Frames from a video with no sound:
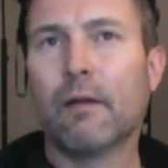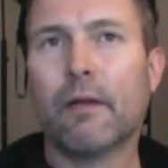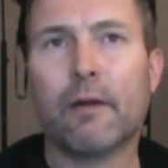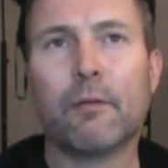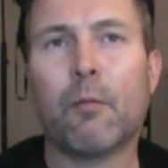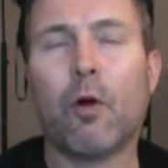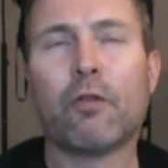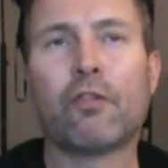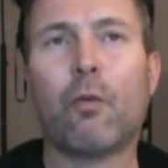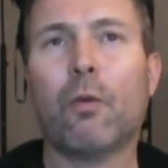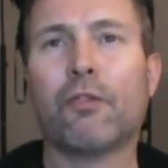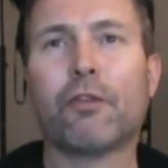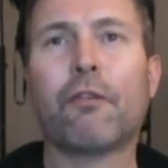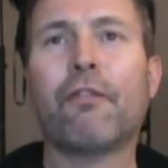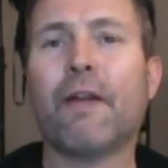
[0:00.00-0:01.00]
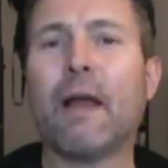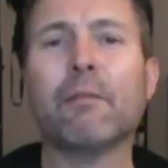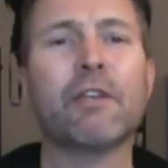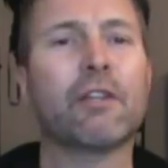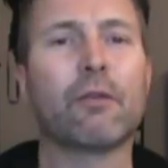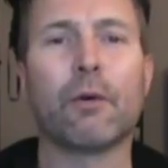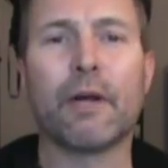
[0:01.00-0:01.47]
Uh, Marcel, what's her
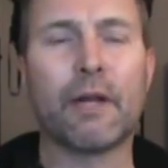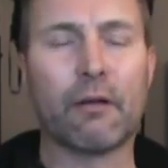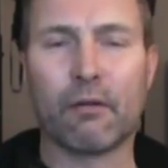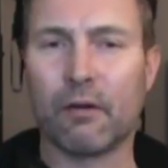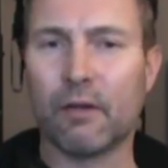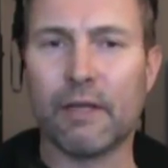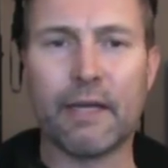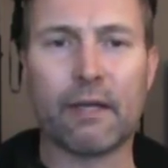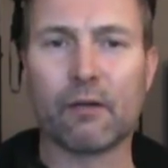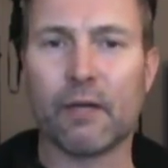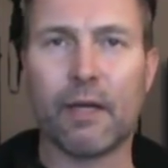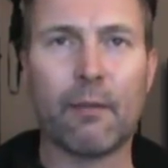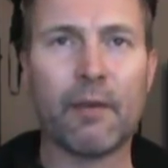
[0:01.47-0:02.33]
family doing here illegally?